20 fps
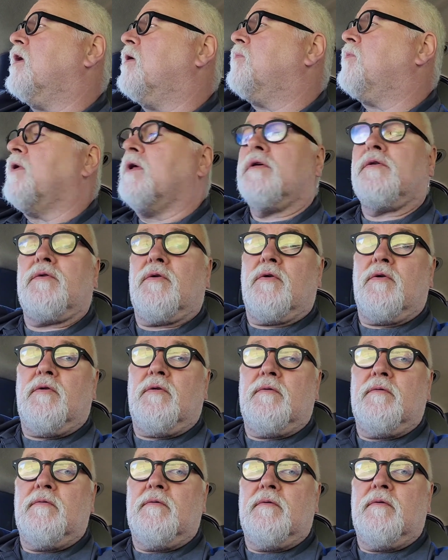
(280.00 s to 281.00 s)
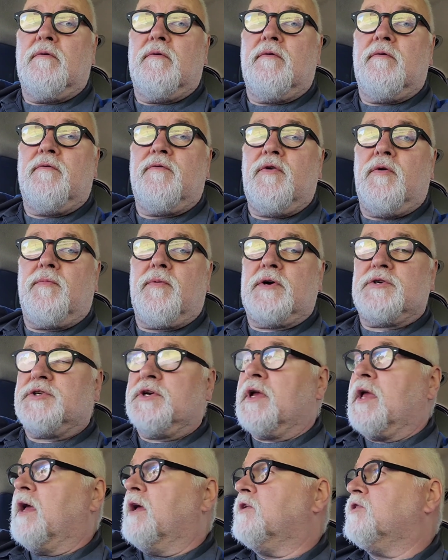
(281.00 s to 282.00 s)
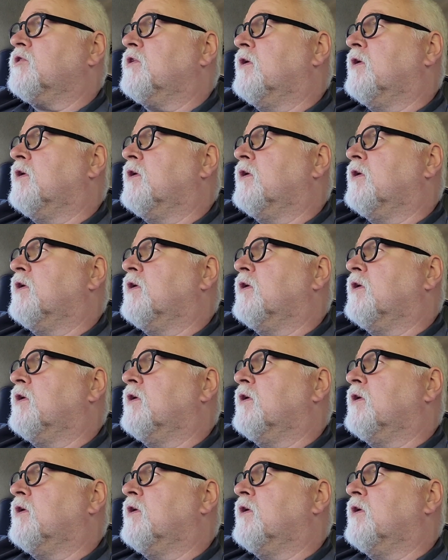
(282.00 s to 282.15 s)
up an external fuel pressure gauge.